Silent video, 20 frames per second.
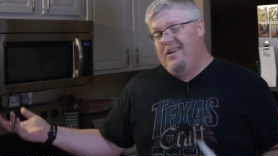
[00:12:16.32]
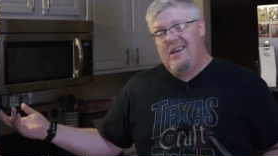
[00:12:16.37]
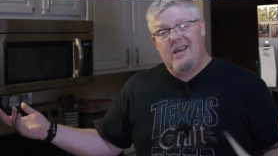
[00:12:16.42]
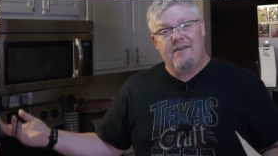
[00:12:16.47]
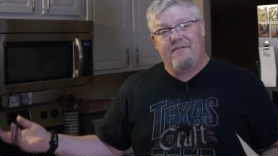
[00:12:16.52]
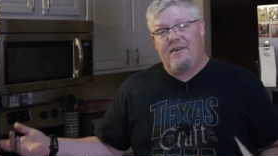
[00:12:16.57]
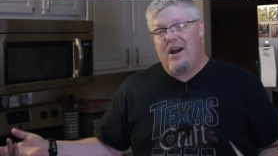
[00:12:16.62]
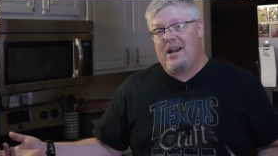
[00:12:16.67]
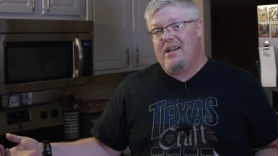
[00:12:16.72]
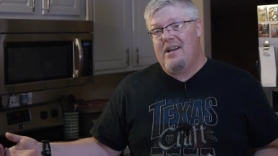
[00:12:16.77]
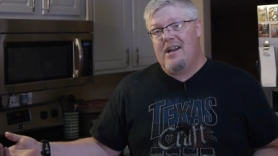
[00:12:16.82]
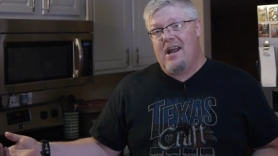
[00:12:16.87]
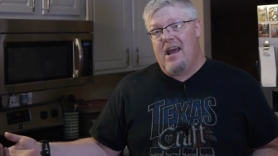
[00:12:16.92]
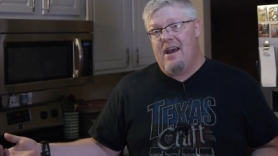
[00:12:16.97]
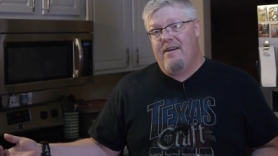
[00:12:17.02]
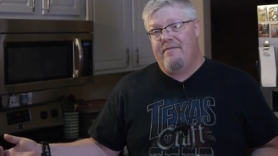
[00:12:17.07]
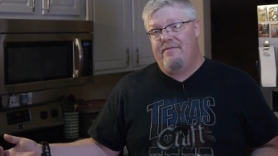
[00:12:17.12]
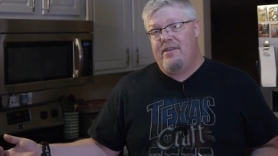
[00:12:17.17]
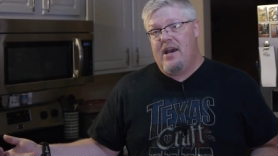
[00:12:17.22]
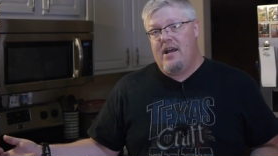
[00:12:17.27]
If I didn't
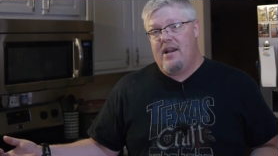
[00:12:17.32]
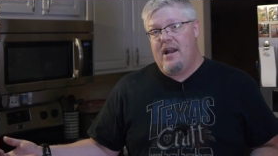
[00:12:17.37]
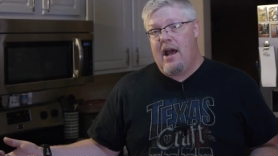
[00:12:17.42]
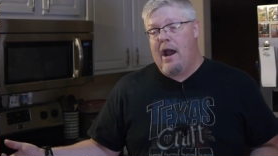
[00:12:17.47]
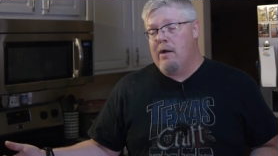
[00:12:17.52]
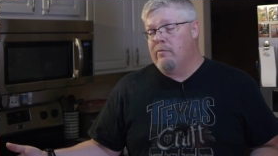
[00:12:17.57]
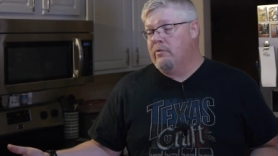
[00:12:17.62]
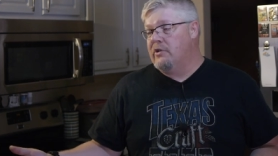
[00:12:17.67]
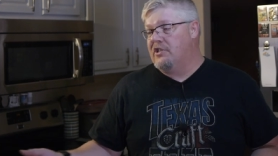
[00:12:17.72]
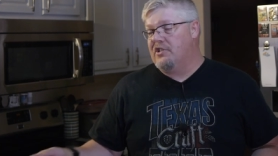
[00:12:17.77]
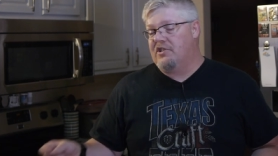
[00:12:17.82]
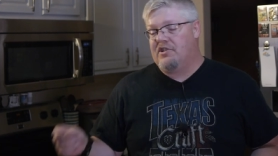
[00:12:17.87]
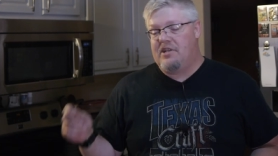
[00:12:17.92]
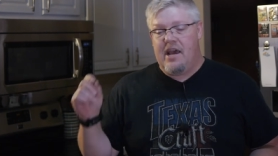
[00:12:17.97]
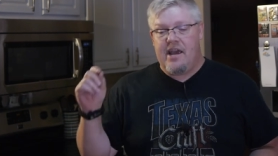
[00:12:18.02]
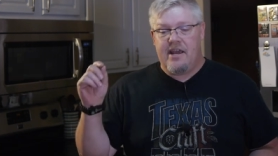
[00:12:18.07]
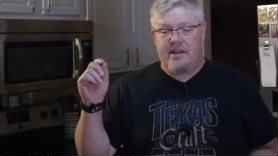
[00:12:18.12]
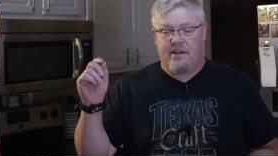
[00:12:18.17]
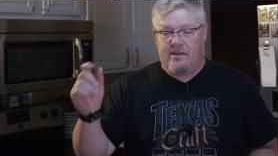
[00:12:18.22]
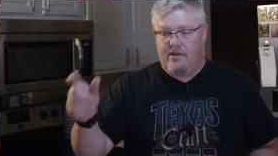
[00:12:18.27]
have that, I would just
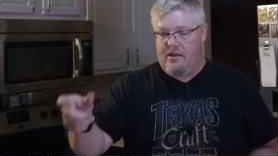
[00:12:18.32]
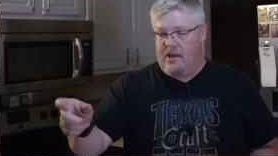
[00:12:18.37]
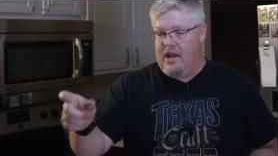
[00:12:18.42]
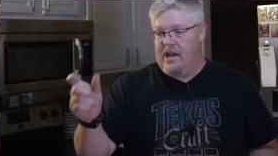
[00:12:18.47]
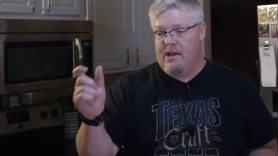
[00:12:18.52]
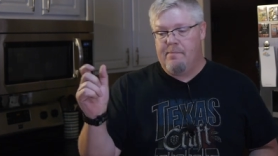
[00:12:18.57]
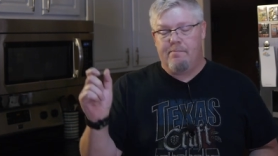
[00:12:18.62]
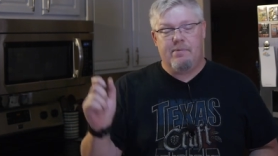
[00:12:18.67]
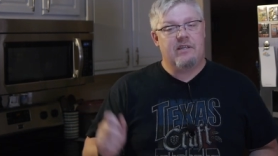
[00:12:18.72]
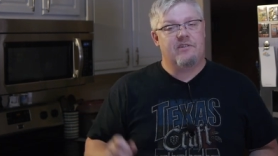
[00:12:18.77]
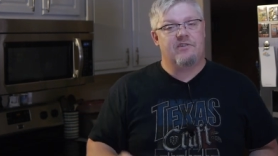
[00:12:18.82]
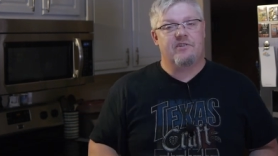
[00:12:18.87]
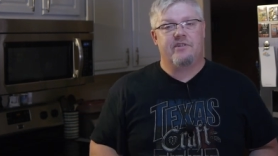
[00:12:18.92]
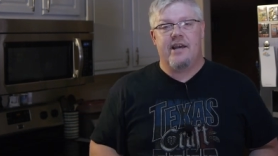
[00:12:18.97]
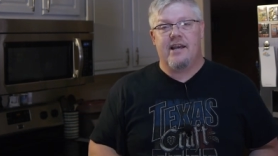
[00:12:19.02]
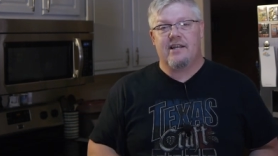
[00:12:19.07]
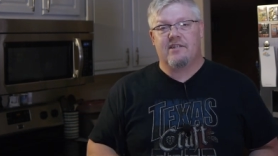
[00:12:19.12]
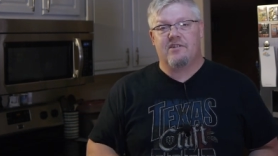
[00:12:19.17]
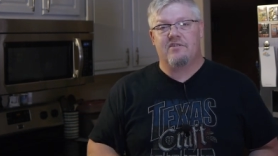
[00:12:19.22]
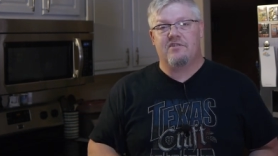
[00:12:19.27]
take a piece of
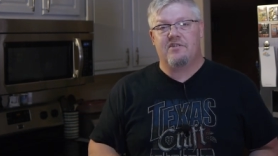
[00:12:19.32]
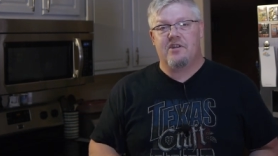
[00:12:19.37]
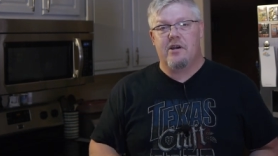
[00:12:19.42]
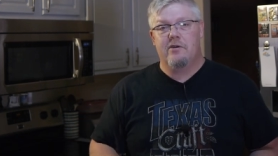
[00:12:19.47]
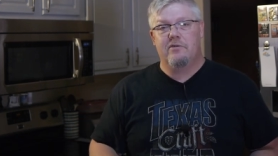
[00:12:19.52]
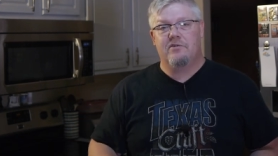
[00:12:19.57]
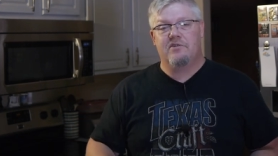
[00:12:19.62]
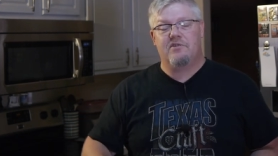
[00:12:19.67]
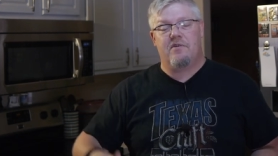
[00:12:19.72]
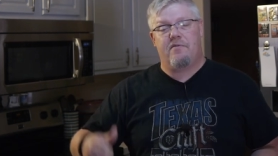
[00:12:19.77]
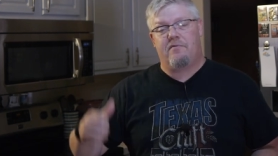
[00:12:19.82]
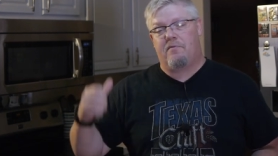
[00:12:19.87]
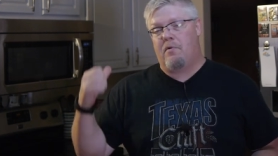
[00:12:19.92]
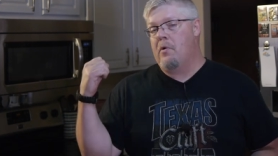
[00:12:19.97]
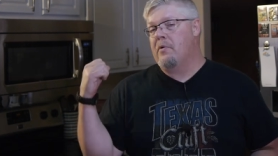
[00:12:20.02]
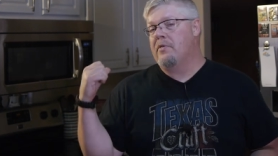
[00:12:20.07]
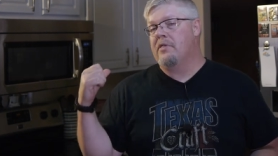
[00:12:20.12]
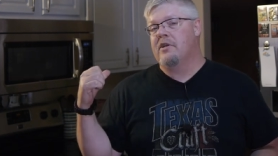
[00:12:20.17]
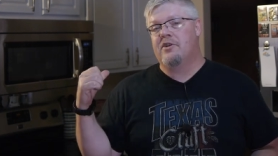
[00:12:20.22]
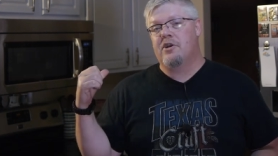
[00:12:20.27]
Texas toast,
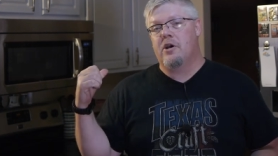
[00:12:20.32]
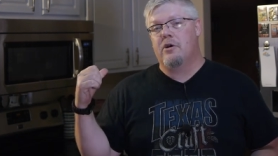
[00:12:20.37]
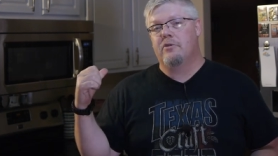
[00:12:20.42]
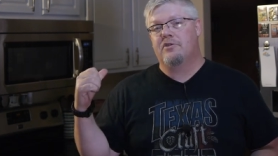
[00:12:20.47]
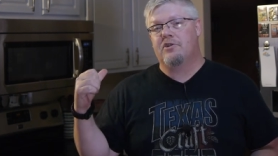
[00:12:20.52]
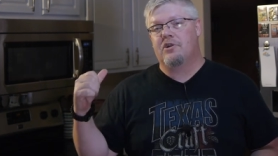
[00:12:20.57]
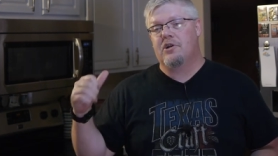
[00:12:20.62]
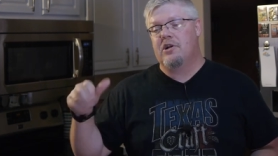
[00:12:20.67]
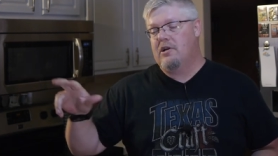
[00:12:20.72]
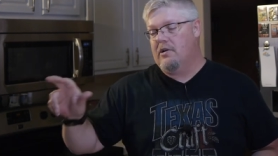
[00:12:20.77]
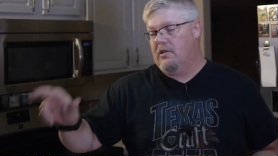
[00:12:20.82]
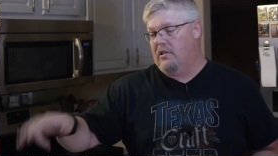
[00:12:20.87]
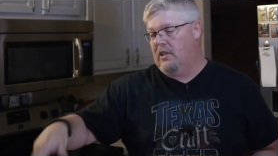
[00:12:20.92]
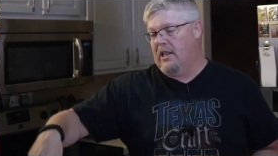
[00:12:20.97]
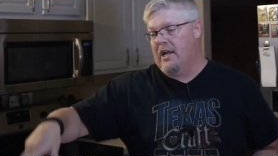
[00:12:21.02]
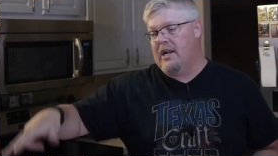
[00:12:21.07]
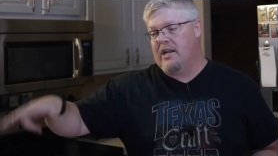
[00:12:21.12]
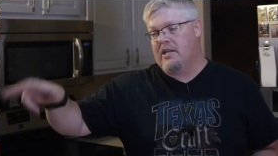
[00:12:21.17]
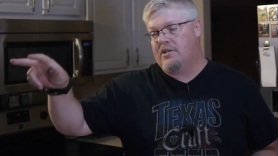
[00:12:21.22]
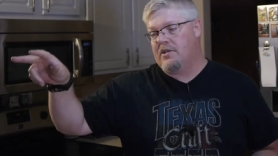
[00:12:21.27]
throw it in the toaster,
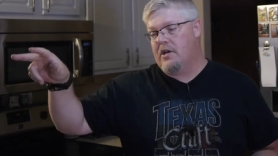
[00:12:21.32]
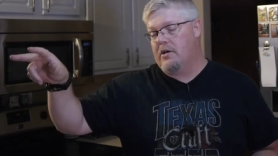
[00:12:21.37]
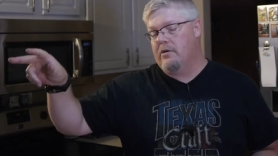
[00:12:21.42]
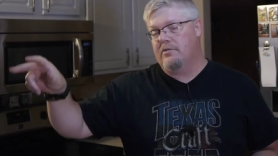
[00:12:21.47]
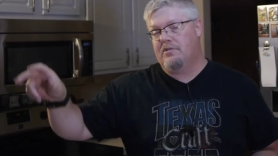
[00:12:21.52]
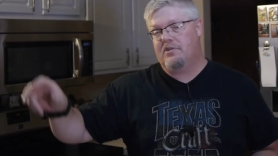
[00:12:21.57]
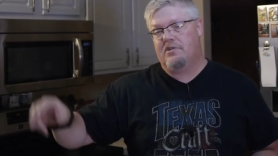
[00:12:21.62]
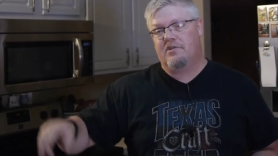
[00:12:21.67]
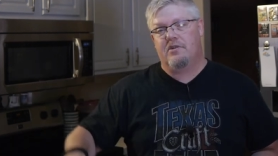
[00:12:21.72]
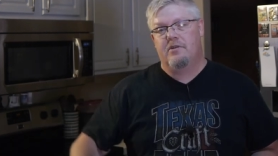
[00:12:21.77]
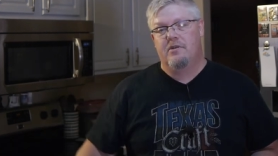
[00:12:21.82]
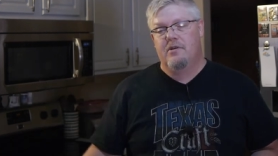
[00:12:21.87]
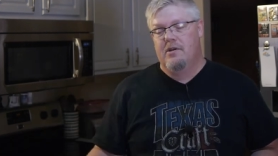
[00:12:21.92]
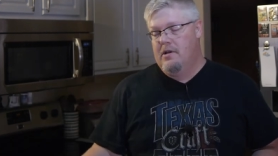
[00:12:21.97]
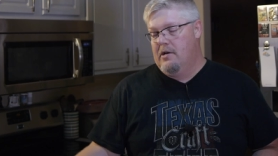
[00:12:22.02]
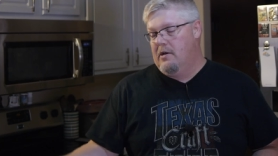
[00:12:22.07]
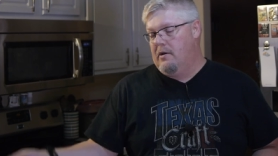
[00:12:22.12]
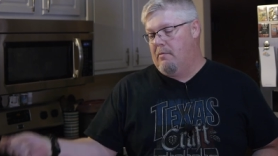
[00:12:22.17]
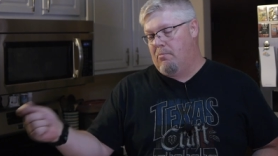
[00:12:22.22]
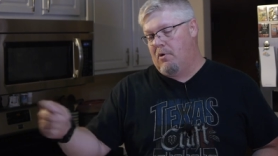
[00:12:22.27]
let it toast,
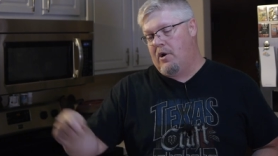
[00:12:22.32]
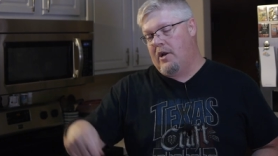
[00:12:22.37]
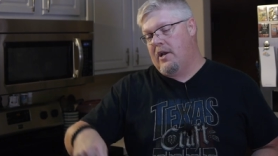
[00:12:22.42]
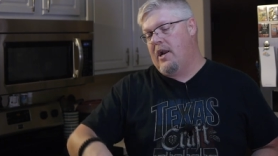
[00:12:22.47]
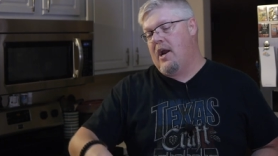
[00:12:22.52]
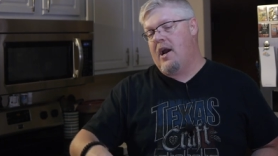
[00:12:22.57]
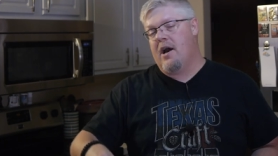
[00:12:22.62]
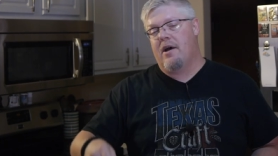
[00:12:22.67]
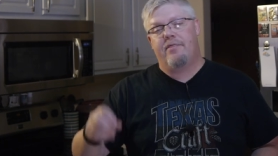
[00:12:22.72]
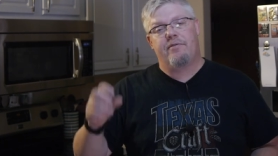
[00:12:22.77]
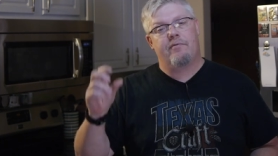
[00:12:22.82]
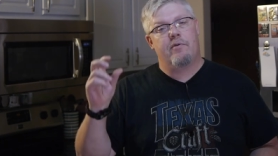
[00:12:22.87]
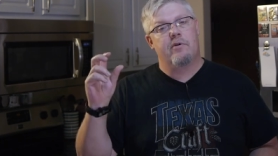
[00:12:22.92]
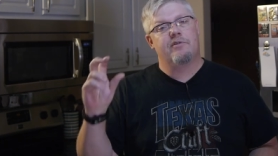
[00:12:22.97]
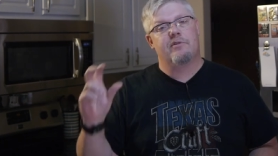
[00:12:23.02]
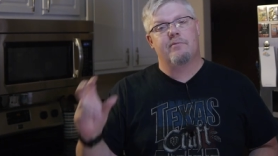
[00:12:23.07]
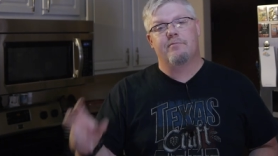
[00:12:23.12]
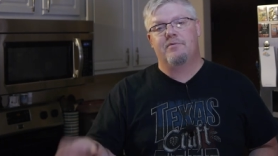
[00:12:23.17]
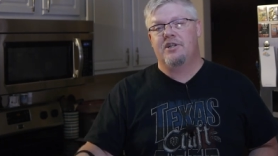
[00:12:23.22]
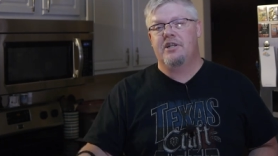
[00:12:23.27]
bring it out, throw
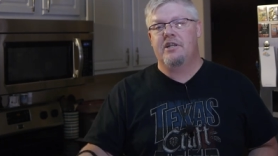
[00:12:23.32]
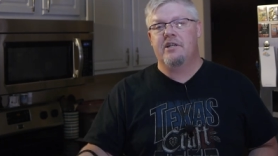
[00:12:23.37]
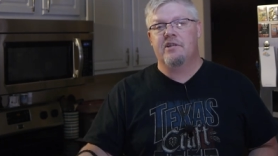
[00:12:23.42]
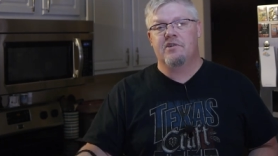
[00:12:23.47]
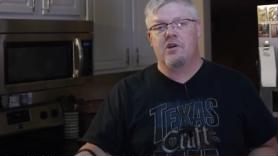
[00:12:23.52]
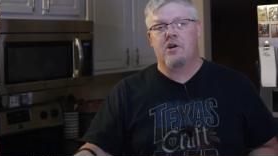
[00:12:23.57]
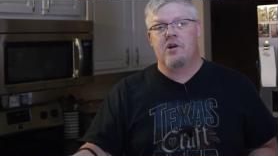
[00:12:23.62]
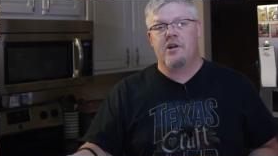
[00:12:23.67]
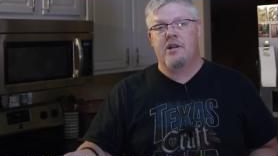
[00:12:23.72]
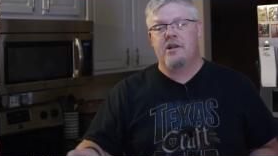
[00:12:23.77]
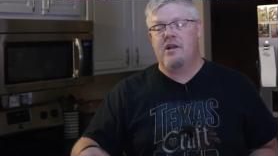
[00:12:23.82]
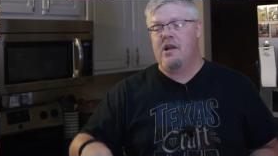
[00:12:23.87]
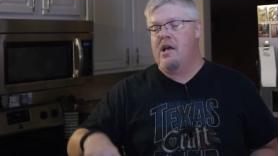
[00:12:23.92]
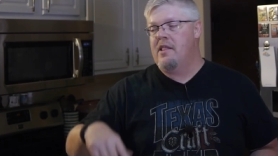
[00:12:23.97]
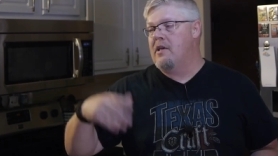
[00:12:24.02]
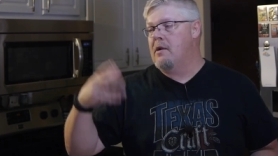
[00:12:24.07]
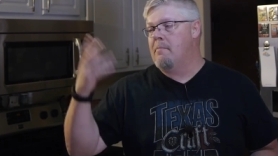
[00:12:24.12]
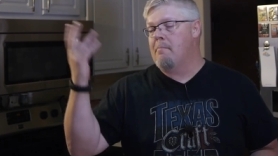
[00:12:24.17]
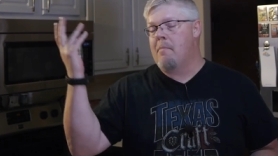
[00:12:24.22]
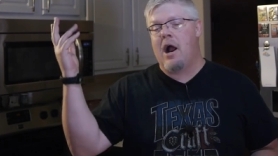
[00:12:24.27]
some cheese on it,
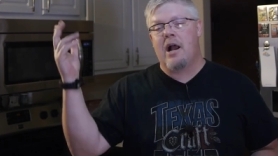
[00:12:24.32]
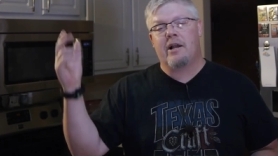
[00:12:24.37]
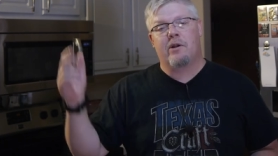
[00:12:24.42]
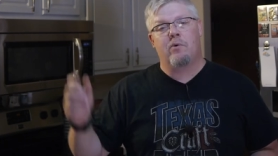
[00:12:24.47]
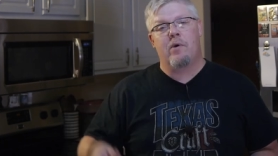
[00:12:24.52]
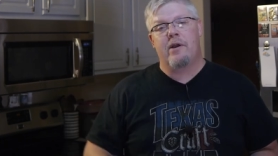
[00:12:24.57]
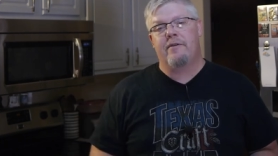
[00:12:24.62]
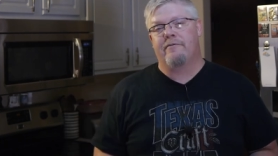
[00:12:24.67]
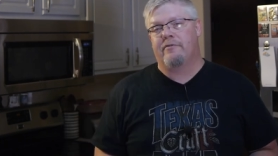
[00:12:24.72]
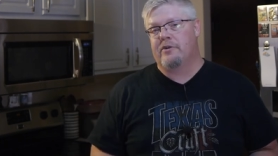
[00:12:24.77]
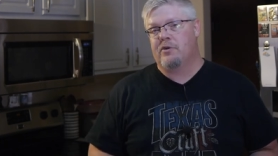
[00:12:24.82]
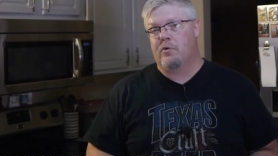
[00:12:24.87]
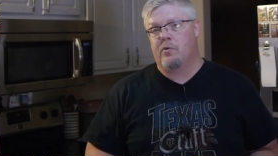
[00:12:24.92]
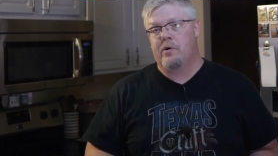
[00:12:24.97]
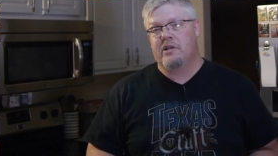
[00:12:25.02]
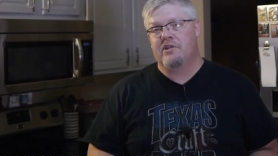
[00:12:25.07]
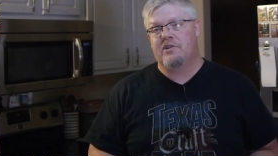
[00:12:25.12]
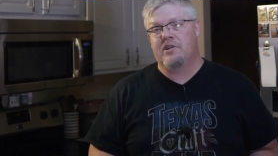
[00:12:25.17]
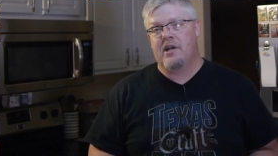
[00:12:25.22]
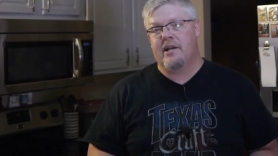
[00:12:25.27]
and then microwave for
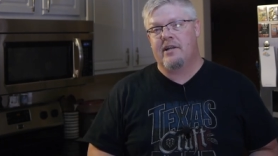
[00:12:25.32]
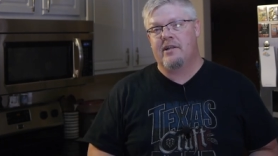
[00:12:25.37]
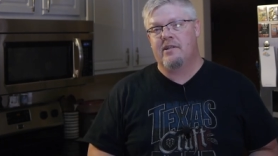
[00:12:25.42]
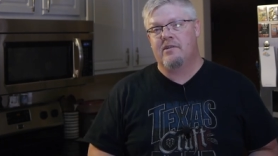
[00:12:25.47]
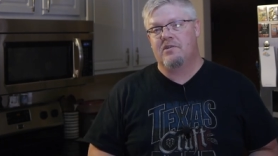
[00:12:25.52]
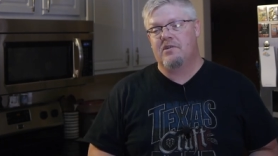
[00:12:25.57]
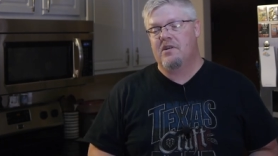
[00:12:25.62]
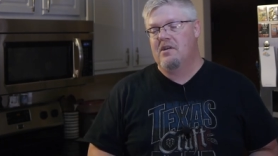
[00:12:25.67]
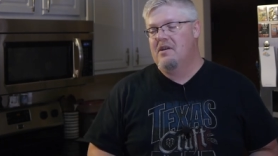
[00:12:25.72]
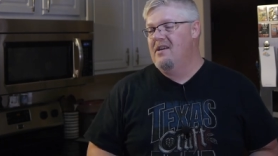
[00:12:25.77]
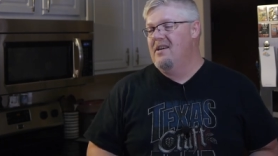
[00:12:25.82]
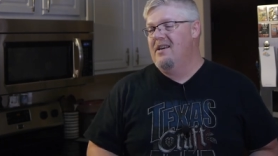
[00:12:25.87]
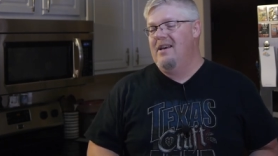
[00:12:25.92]
twenty seconds.